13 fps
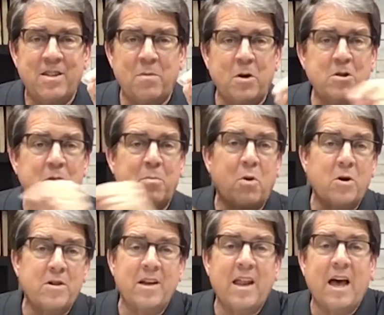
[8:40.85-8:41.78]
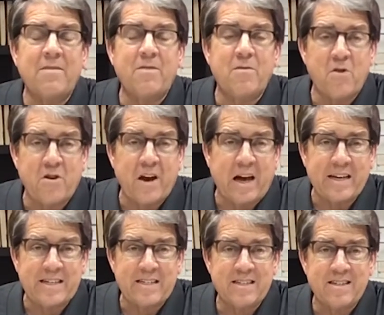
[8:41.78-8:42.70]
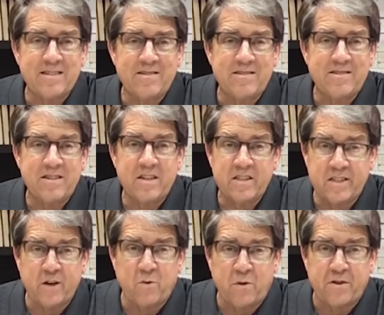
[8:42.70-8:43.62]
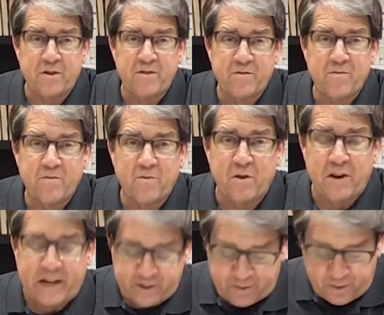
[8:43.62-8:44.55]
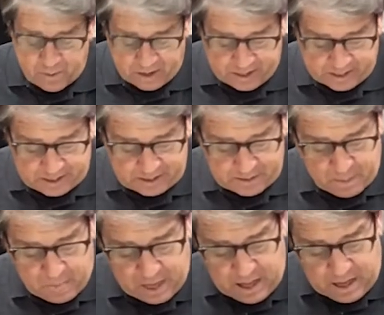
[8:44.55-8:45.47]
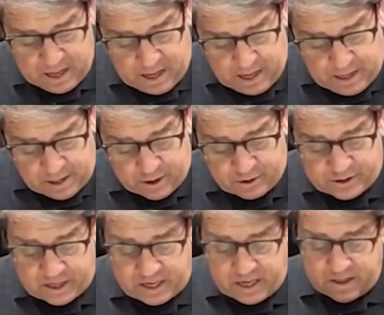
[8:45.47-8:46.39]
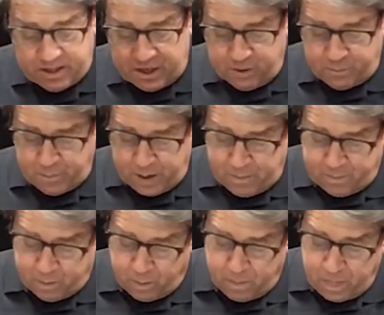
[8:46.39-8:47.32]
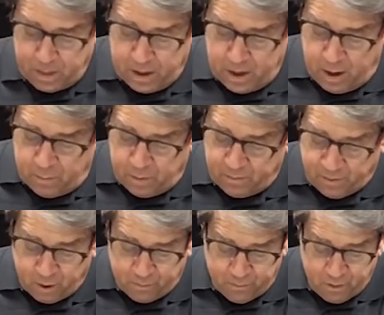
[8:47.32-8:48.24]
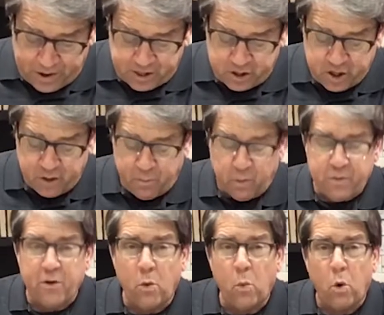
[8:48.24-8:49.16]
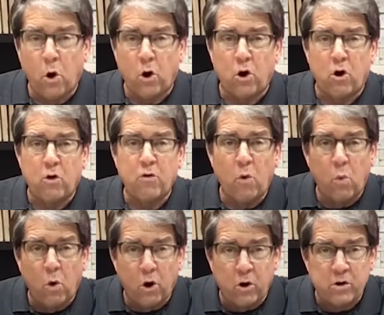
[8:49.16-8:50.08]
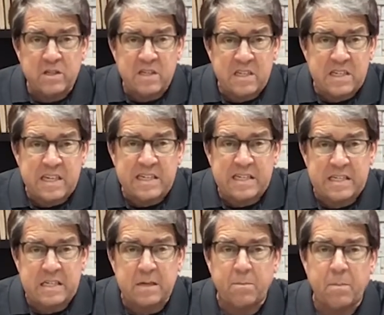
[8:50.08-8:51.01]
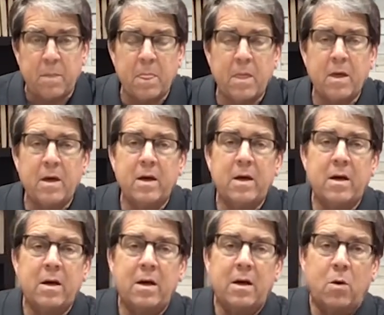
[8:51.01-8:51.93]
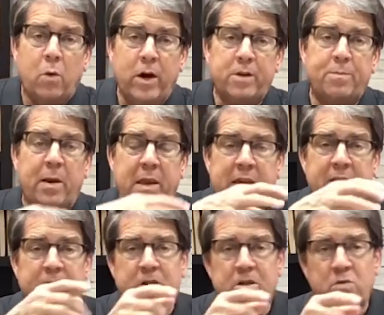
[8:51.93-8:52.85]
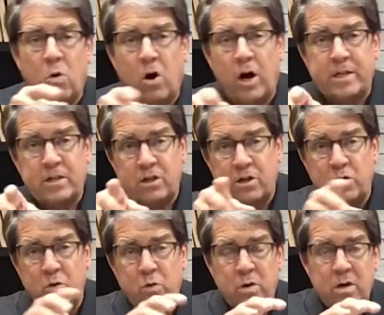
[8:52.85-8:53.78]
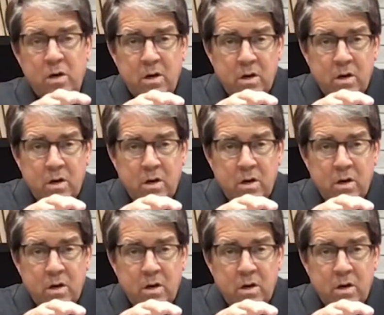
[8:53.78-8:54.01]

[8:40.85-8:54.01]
the most important life of your night. Stick with us for the next few minutes. Letter C, these people prefer friendship with the world, the world system. We as believers want to